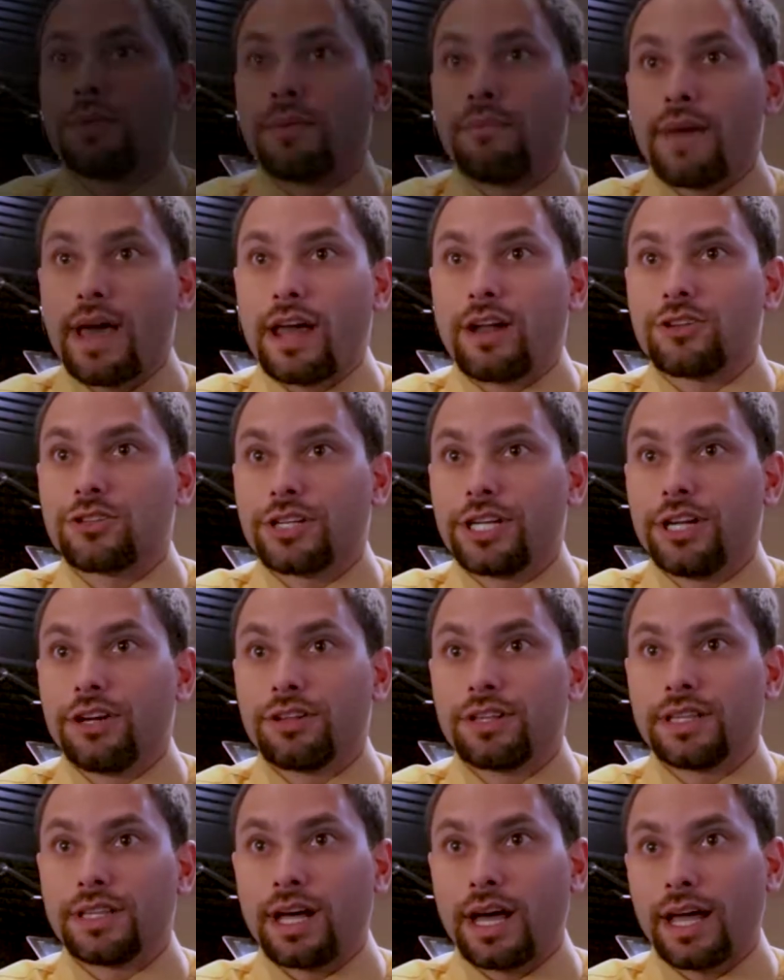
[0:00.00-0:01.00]
the manager here at
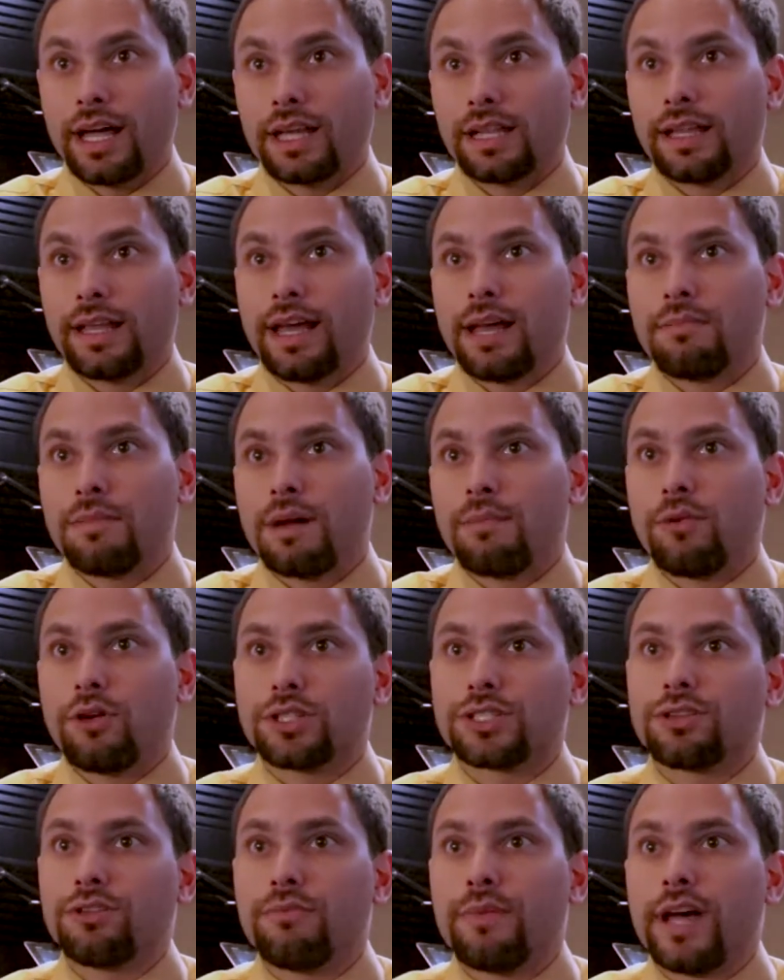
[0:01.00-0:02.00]
the NIAC lab. I'm
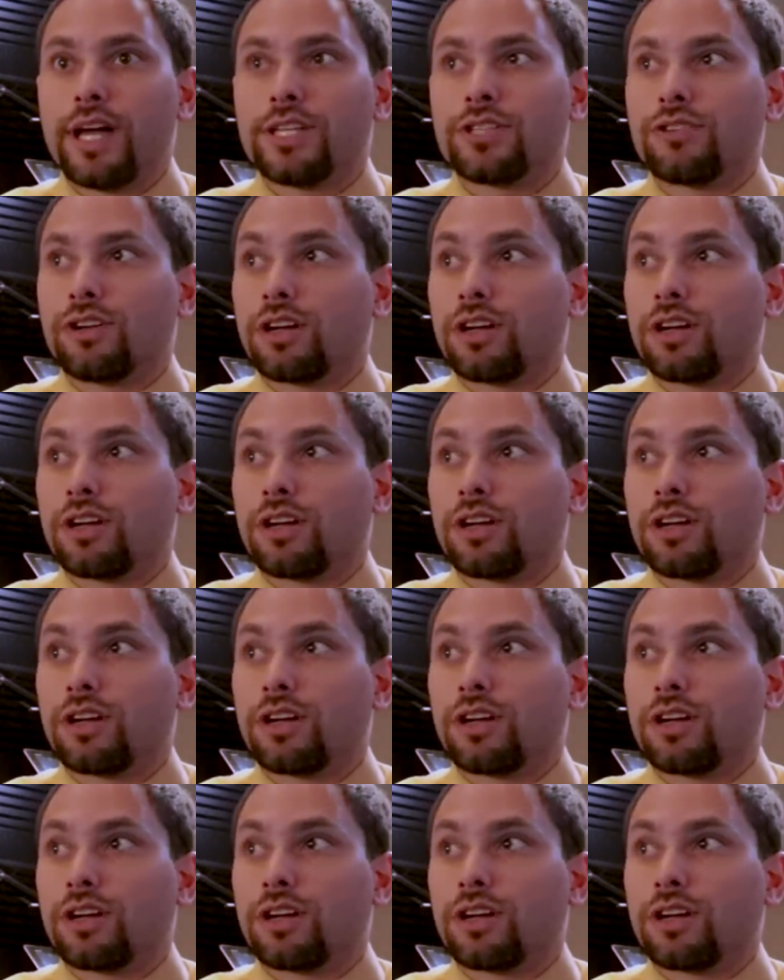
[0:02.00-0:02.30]
also a manager